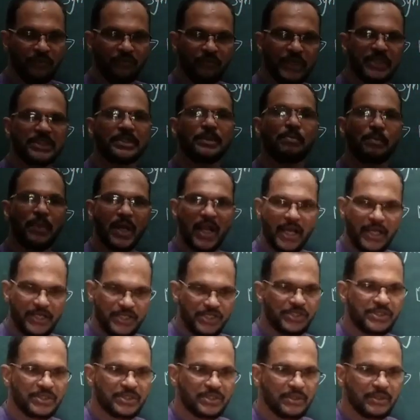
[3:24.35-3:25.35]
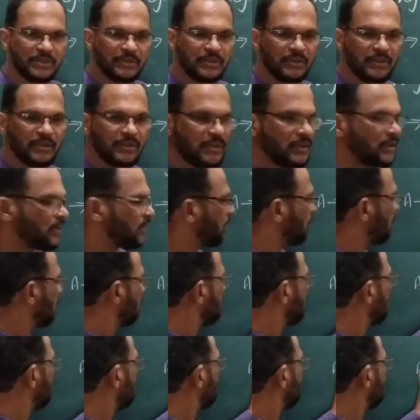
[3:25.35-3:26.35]
which implies
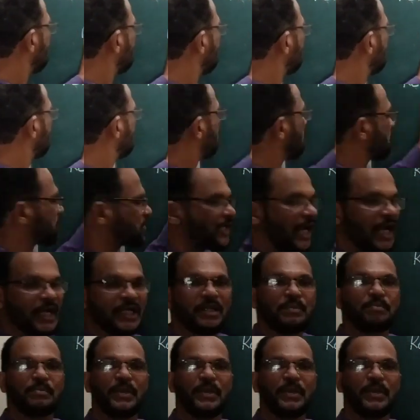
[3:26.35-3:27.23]
the starting